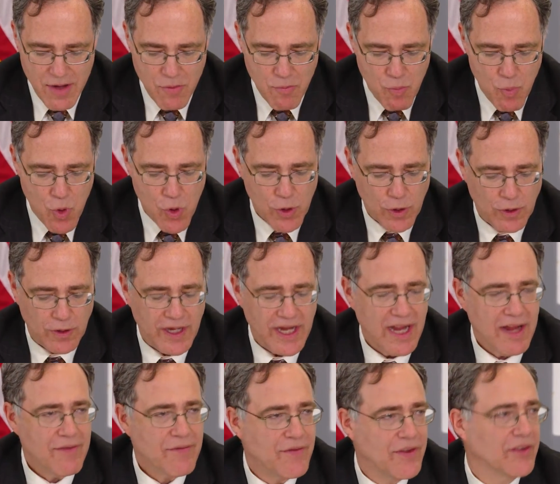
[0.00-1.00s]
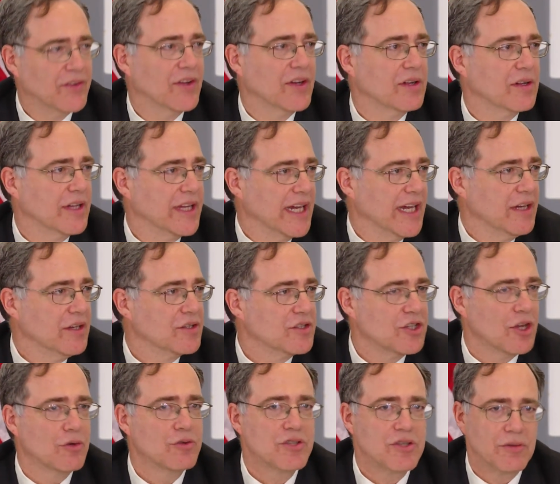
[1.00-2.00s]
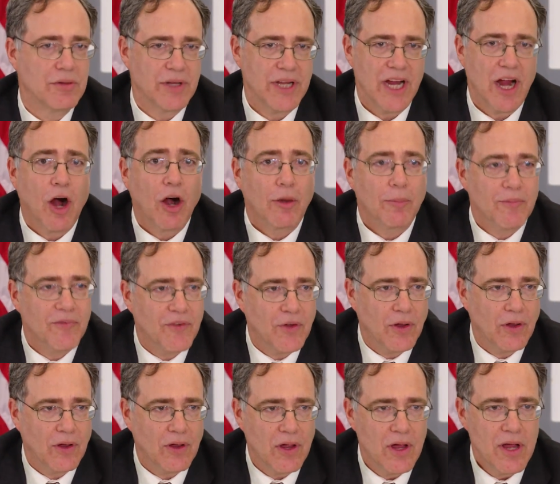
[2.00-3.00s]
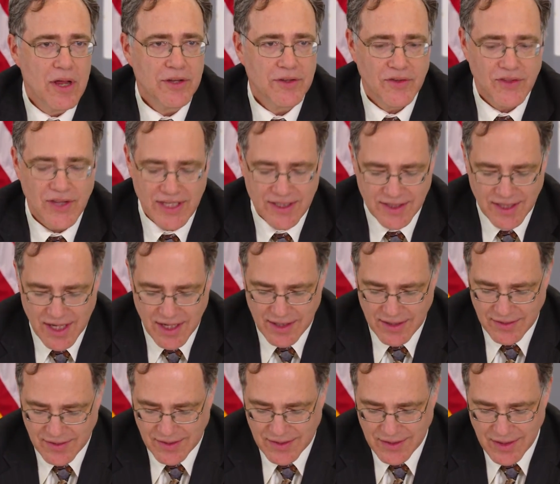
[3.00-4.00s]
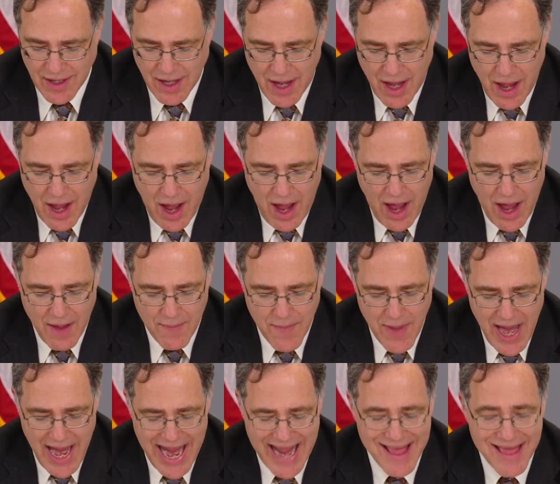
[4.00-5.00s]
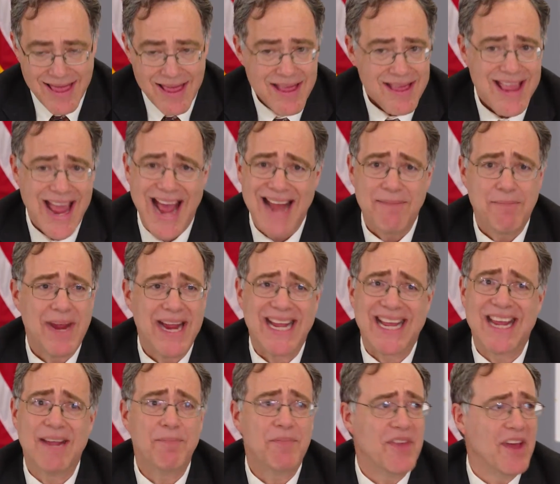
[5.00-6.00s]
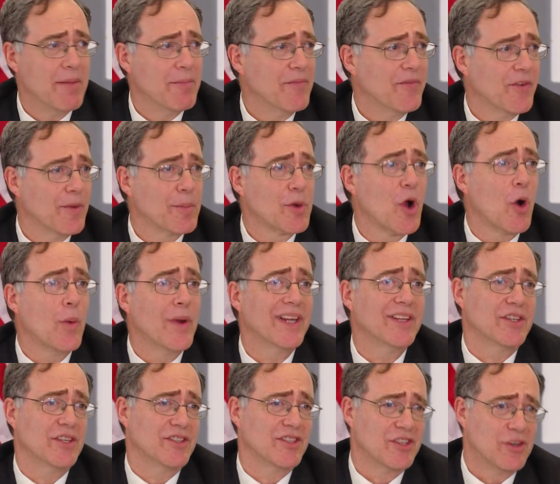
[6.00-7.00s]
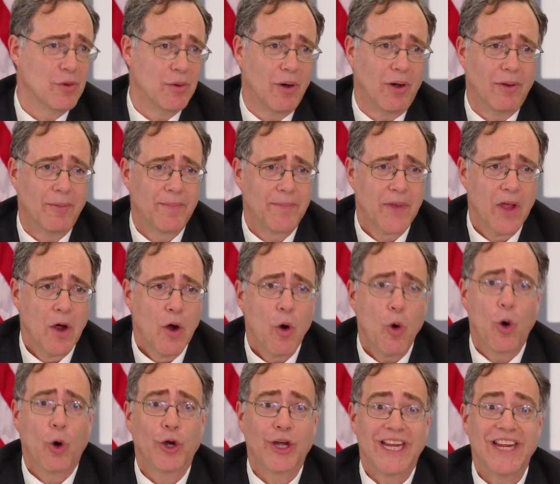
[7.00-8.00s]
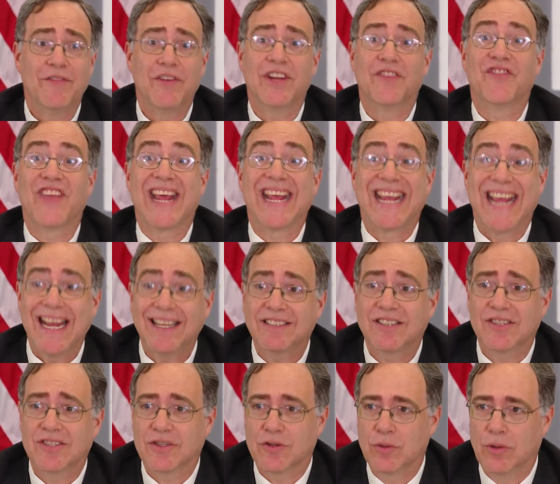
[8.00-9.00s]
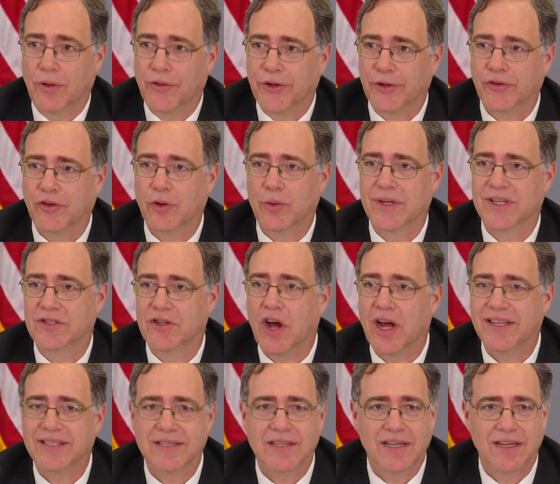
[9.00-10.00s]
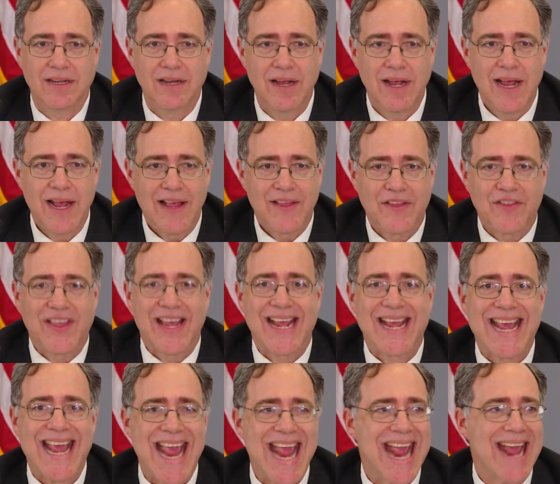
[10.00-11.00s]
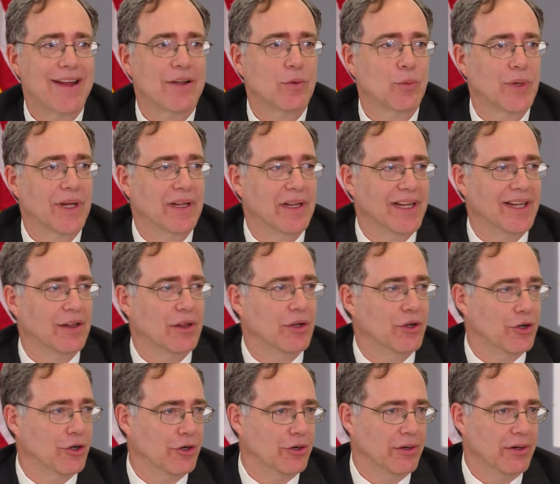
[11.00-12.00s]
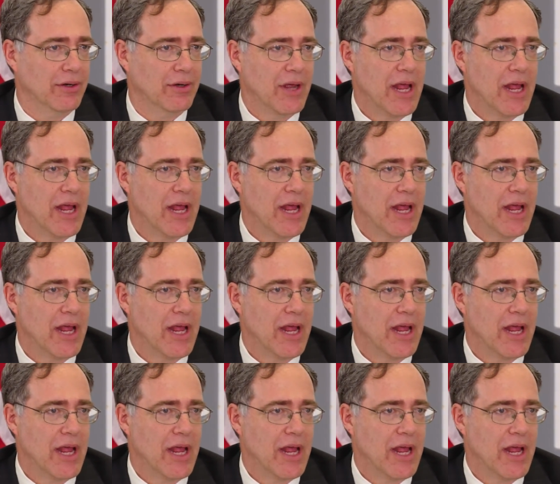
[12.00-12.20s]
morally, physically, socially harmful to these kids, and that may keep them from going to school. Or even if they get to school, they're so exhausted that they can't really learn.